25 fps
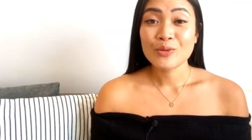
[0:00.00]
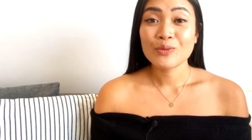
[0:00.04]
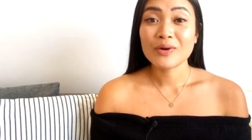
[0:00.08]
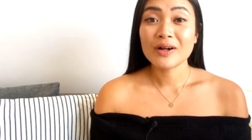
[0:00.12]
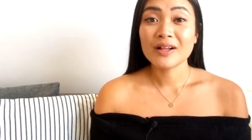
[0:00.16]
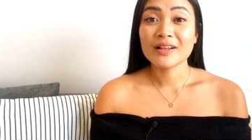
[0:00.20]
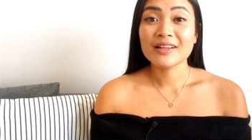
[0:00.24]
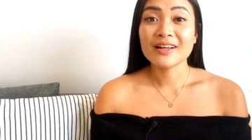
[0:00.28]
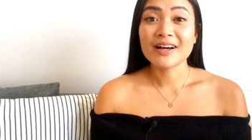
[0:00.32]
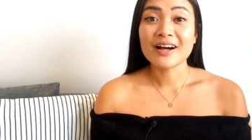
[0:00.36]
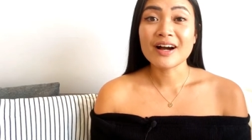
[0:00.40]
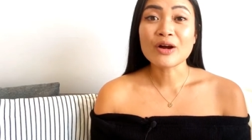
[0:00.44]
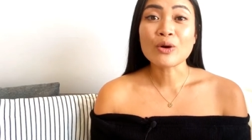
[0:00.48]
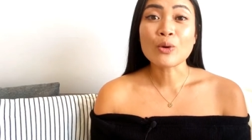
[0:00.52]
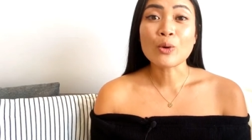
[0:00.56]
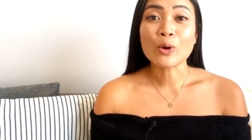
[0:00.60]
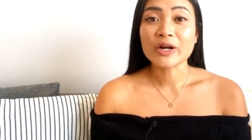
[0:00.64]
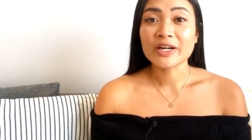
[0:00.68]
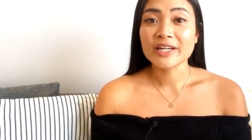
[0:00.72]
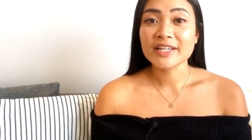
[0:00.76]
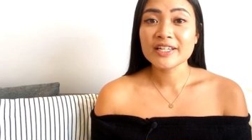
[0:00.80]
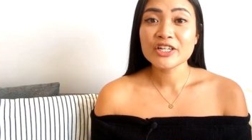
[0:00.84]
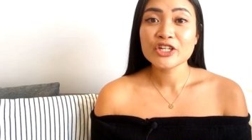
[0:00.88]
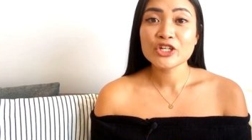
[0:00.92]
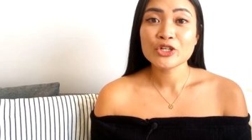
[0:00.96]
Well,
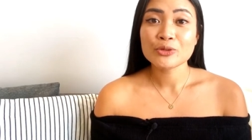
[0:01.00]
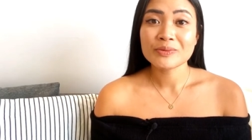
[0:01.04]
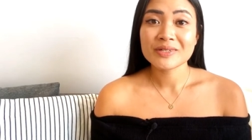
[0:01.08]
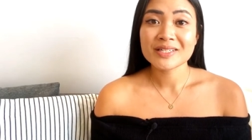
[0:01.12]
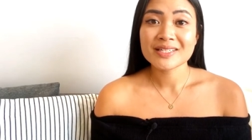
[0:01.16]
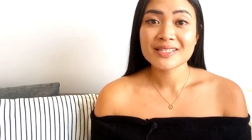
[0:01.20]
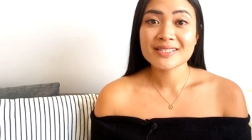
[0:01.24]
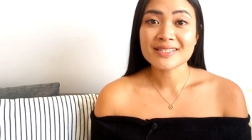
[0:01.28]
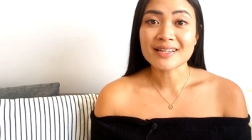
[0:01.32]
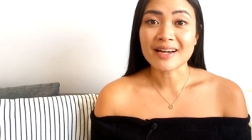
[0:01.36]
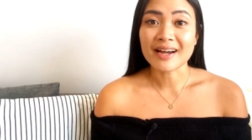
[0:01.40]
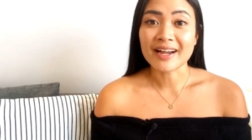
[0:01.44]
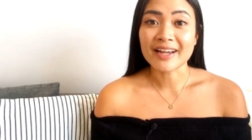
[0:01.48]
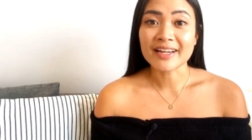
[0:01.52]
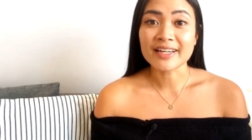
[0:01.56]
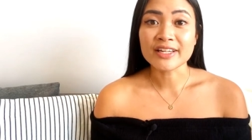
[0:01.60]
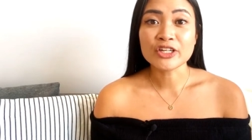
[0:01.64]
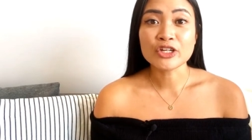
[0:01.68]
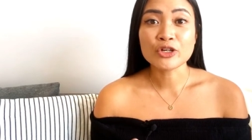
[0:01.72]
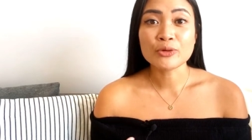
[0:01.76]
according to human design,